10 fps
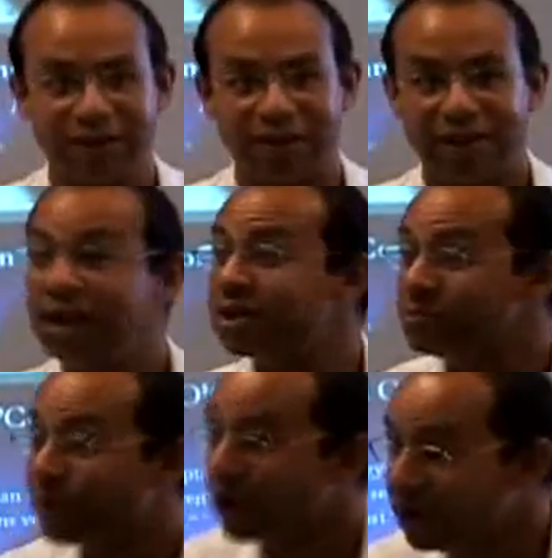in
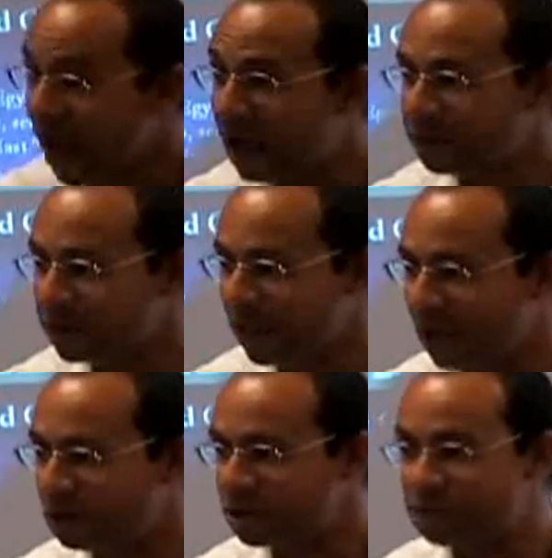comparing African
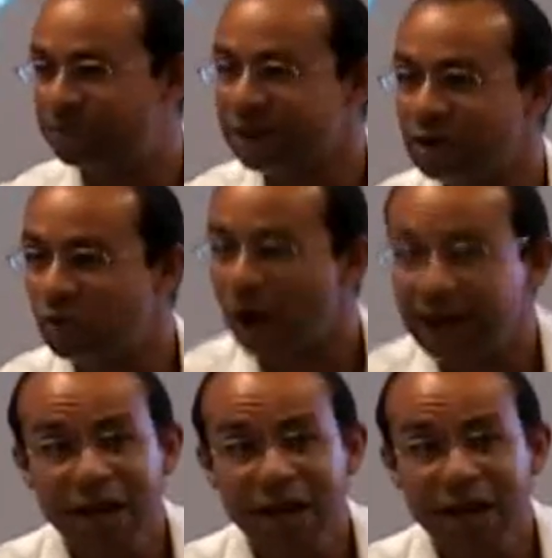languages, but the one he